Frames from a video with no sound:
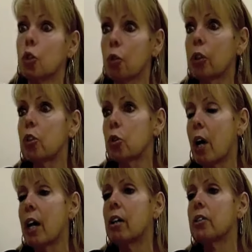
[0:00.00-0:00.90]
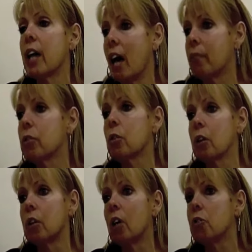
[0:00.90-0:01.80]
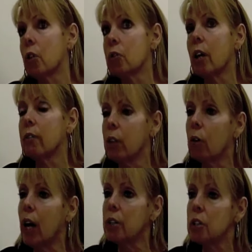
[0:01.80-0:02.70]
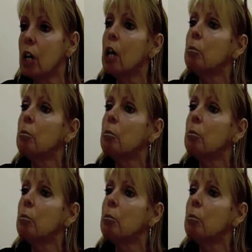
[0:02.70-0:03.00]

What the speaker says: during the trials after a drunk driving crash.